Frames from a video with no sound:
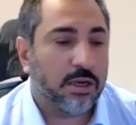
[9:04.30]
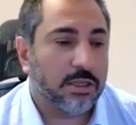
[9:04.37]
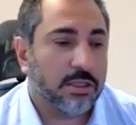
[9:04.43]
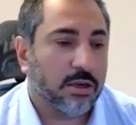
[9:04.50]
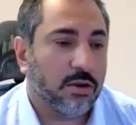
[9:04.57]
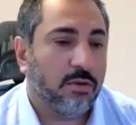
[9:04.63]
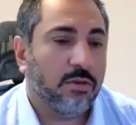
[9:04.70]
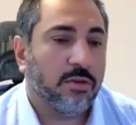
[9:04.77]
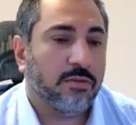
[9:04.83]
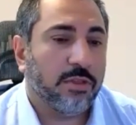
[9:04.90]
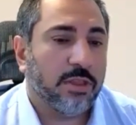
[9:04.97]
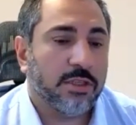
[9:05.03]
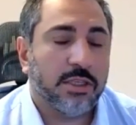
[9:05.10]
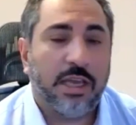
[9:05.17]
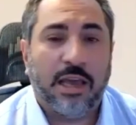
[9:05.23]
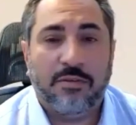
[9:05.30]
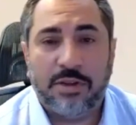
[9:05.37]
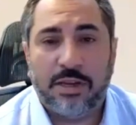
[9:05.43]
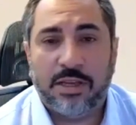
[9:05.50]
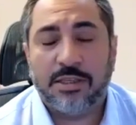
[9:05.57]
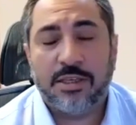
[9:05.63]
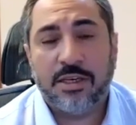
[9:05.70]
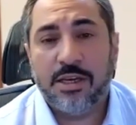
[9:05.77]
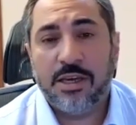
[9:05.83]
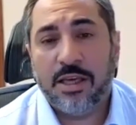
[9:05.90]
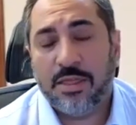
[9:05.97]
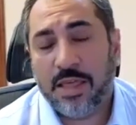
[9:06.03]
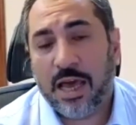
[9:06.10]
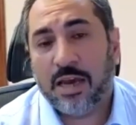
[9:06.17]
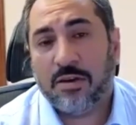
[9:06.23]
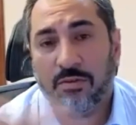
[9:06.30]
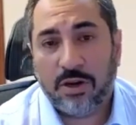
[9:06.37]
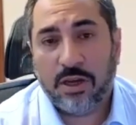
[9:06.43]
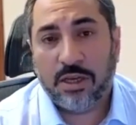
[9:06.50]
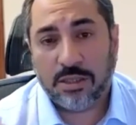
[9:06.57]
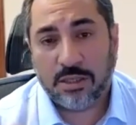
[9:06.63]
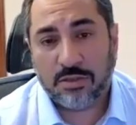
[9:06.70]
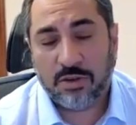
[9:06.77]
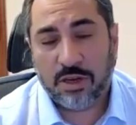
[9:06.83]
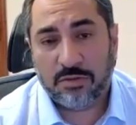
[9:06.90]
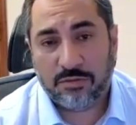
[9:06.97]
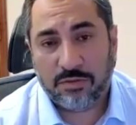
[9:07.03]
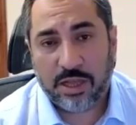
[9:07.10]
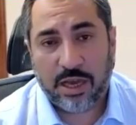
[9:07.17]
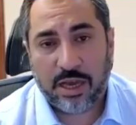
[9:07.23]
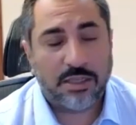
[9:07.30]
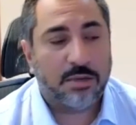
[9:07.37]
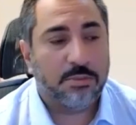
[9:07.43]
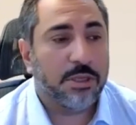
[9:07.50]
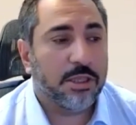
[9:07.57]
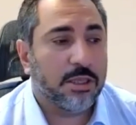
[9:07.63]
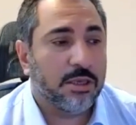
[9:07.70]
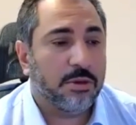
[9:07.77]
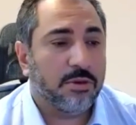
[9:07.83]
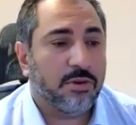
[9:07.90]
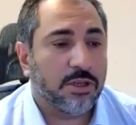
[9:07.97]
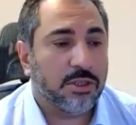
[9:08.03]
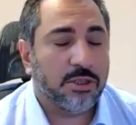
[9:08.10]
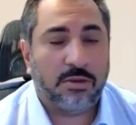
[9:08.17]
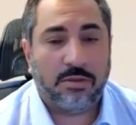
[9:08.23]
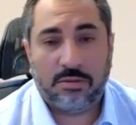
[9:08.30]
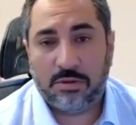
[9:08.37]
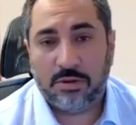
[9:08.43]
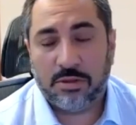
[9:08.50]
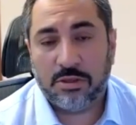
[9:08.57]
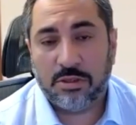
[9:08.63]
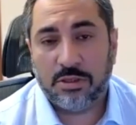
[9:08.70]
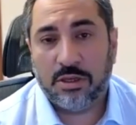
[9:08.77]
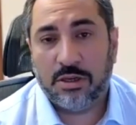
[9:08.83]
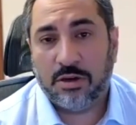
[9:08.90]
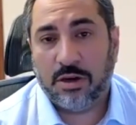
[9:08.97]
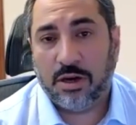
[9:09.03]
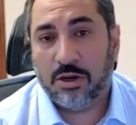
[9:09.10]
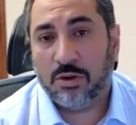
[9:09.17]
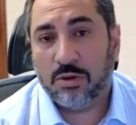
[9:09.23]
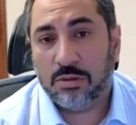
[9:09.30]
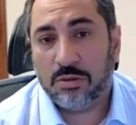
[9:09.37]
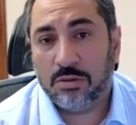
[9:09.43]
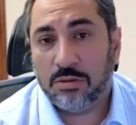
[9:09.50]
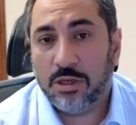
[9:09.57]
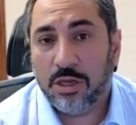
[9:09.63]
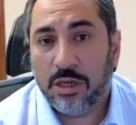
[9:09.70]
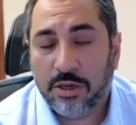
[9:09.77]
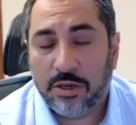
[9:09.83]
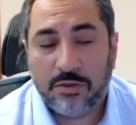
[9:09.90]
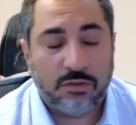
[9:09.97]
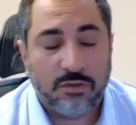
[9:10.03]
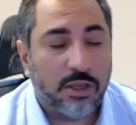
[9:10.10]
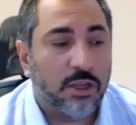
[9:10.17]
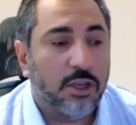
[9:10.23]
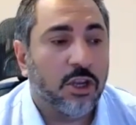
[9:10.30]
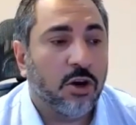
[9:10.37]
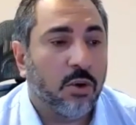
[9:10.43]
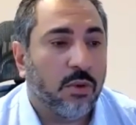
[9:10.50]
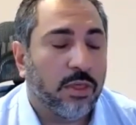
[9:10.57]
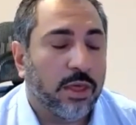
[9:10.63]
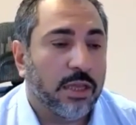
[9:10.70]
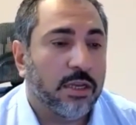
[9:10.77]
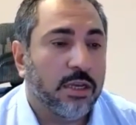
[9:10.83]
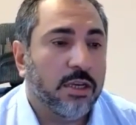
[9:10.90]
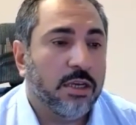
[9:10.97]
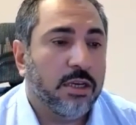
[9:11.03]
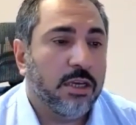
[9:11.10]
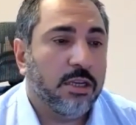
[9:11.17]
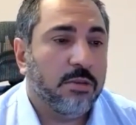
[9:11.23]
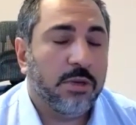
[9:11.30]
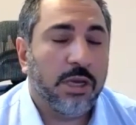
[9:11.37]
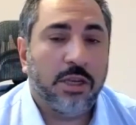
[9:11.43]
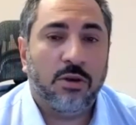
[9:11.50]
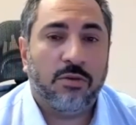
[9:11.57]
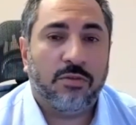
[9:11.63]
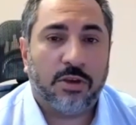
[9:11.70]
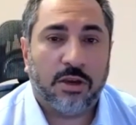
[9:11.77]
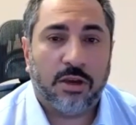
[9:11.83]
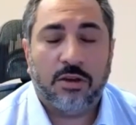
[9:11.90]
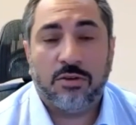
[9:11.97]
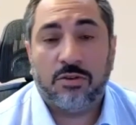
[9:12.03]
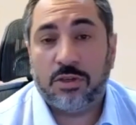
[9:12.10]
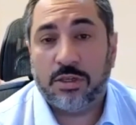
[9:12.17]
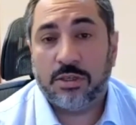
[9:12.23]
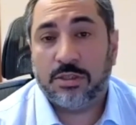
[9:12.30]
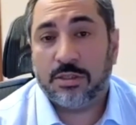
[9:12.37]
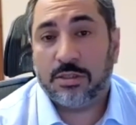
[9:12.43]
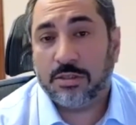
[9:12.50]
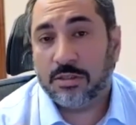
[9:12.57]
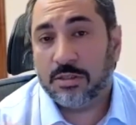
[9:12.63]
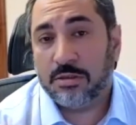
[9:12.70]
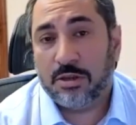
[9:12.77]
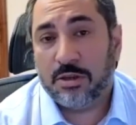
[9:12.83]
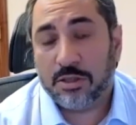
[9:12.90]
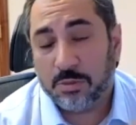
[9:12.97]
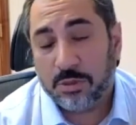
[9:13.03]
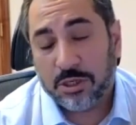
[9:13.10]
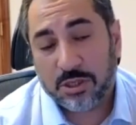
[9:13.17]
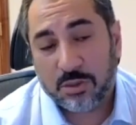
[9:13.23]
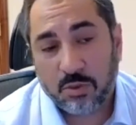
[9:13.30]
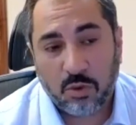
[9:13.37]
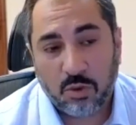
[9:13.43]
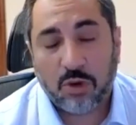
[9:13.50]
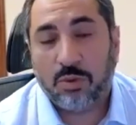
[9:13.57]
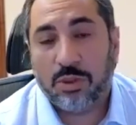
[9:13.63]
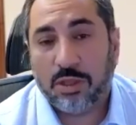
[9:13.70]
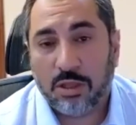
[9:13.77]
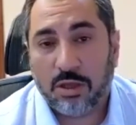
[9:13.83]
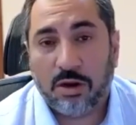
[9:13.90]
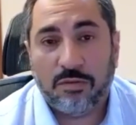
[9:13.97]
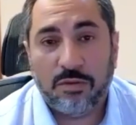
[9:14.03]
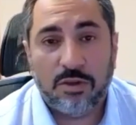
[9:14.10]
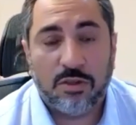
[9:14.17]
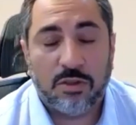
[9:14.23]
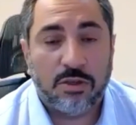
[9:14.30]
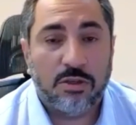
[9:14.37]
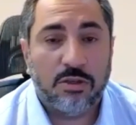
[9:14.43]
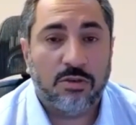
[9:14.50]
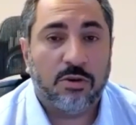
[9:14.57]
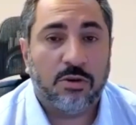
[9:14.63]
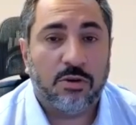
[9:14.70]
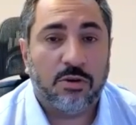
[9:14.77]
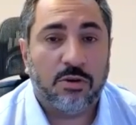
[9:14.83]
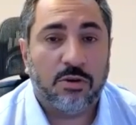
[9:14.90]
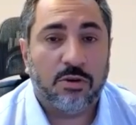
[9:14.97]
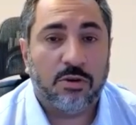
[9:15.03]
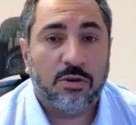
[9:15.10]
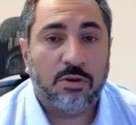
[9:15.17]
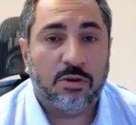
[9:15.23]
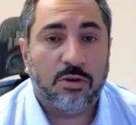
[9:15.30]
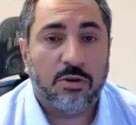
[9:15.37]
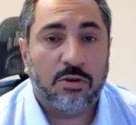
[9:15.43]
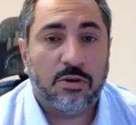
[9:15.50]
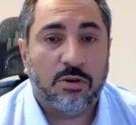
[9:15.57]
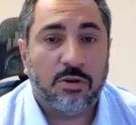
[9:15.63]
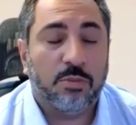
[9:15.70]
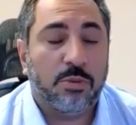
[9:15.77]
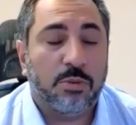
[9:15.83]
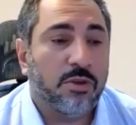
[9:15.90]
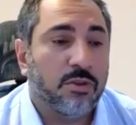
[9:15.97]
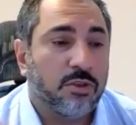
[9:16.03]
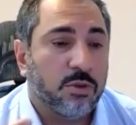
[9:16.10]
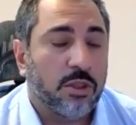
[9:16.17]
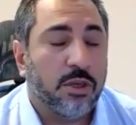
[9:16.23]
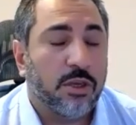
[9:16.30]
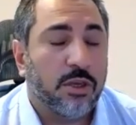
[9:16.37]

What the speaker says: and all of this evidence. That raises red flags. The immigration authorities here are not idiots. They know that in many of the countries, especially we work with a lot of Eastern Europeans, with